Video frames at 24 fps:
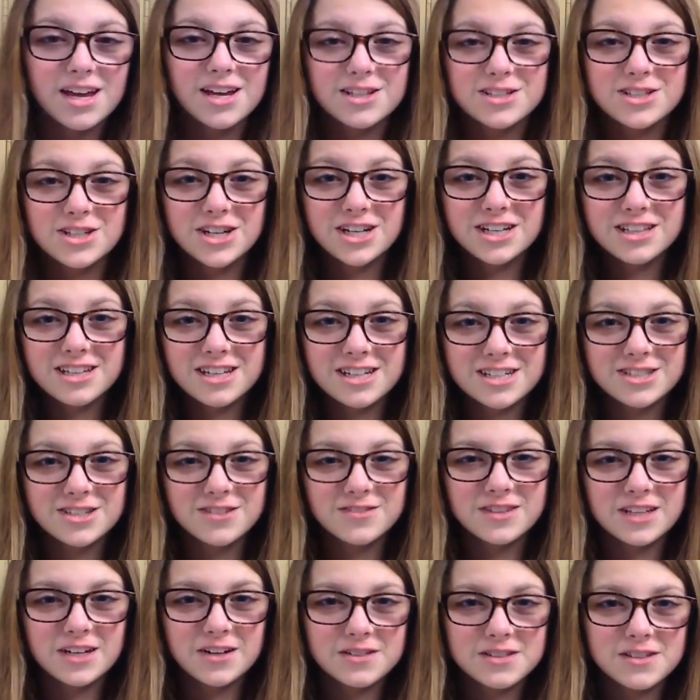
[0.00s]
During lunch,
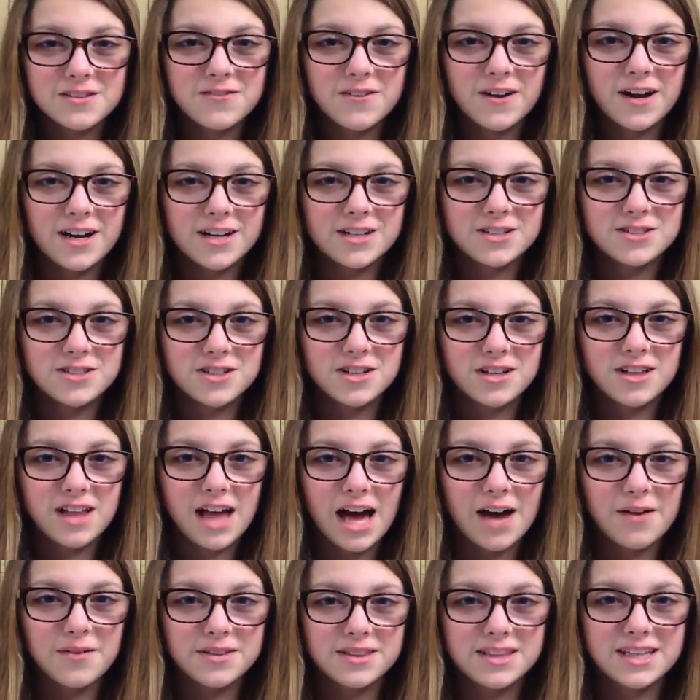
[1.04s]
if there was a fire drill,
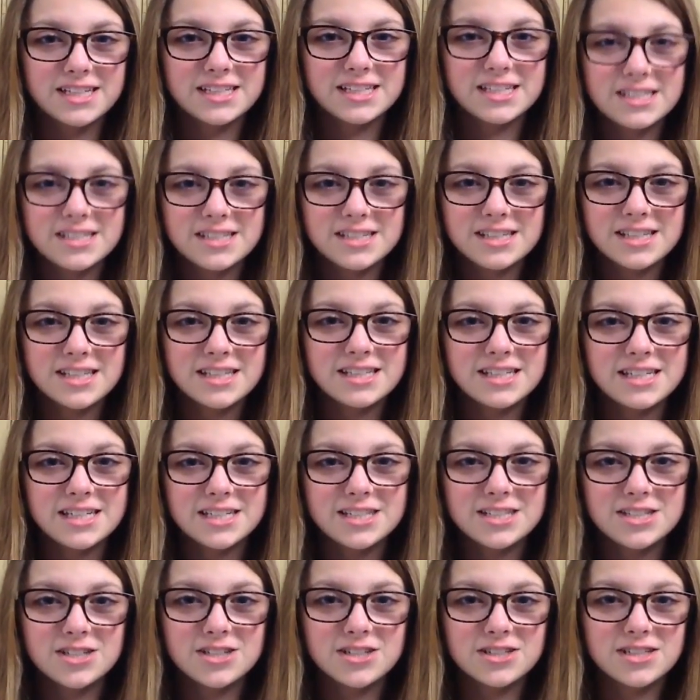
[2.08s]
I would listen to the
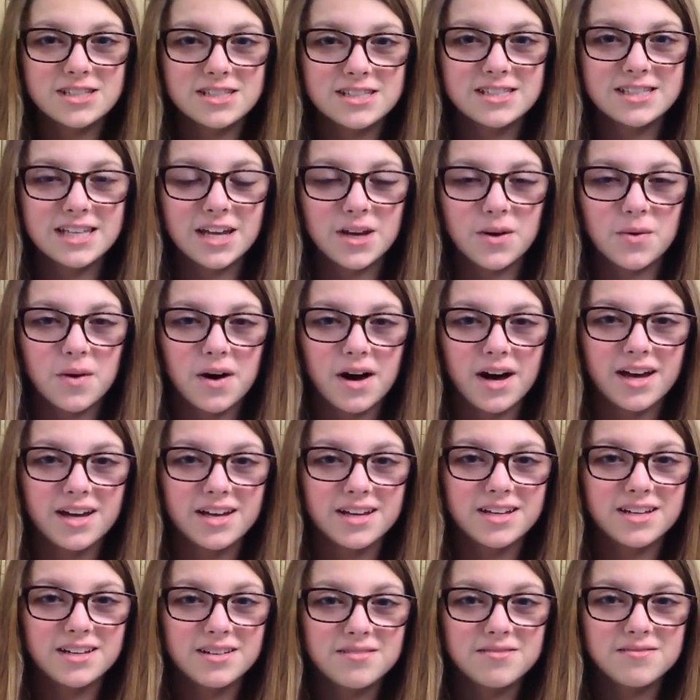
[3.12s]
teachers and stay
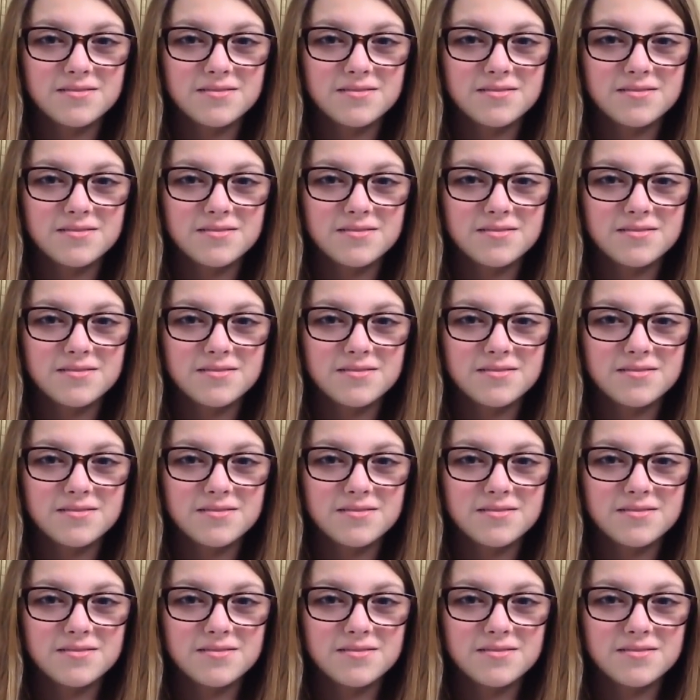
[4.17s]
quiet.